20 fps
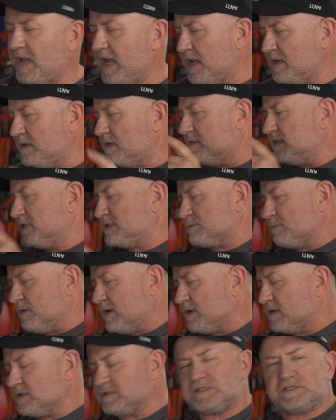and this
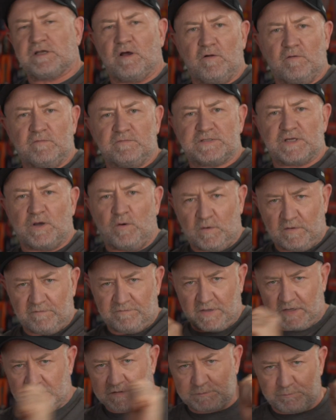one solves all of
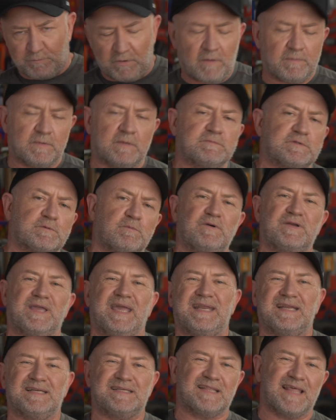those problems. We'll
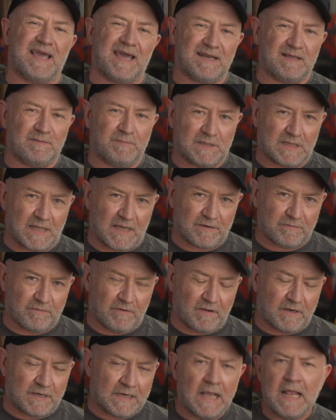get into that a bit later
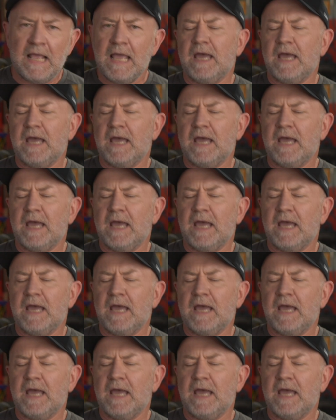on.